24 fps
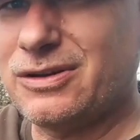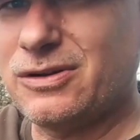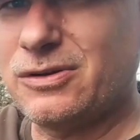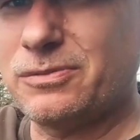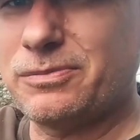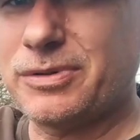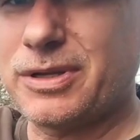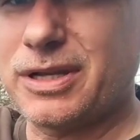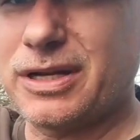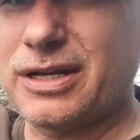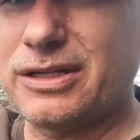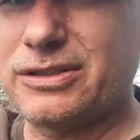
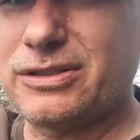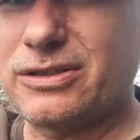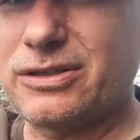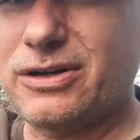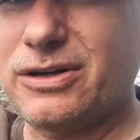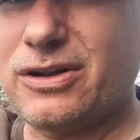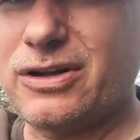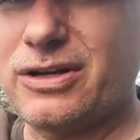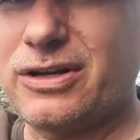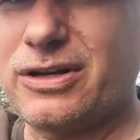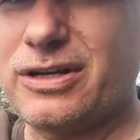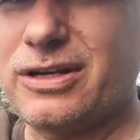Oop, can I turn
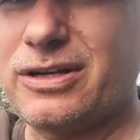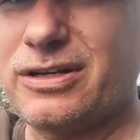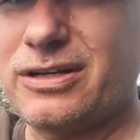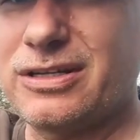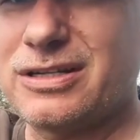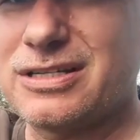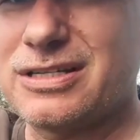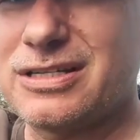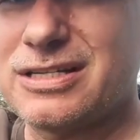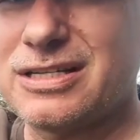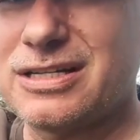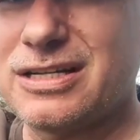it on here?
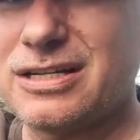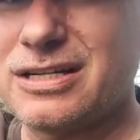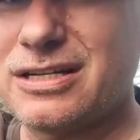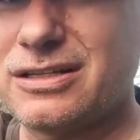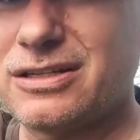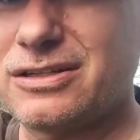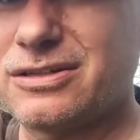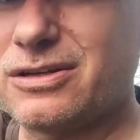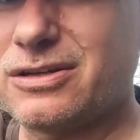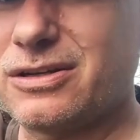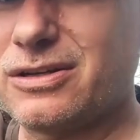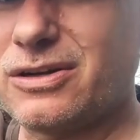
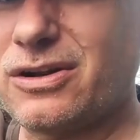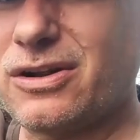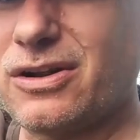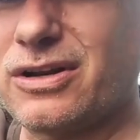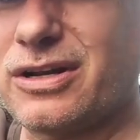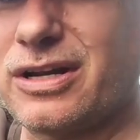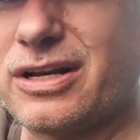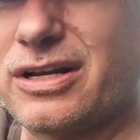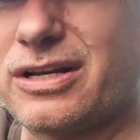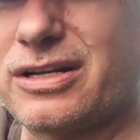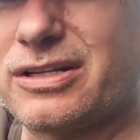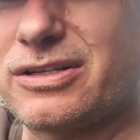To turn it
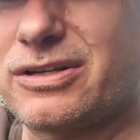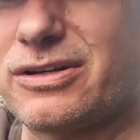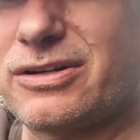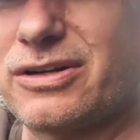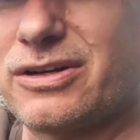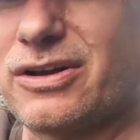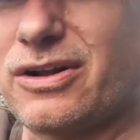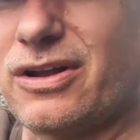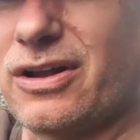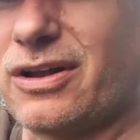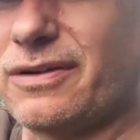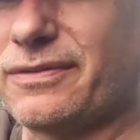on and to turn
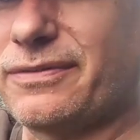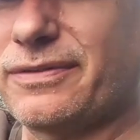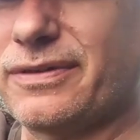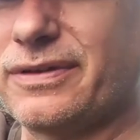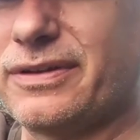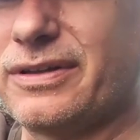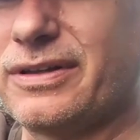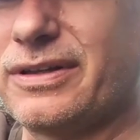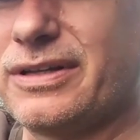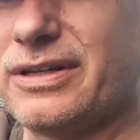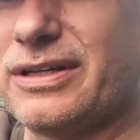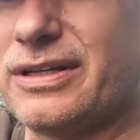it off.
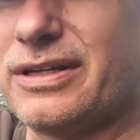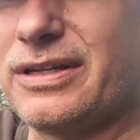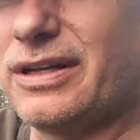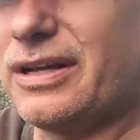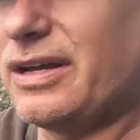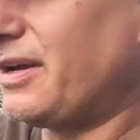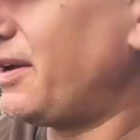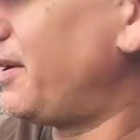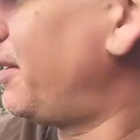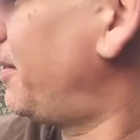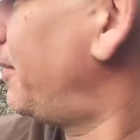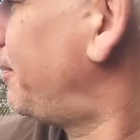
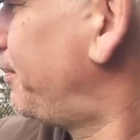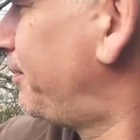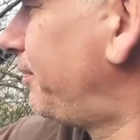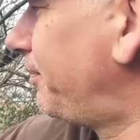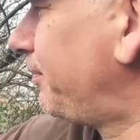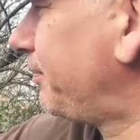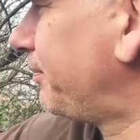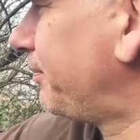Um,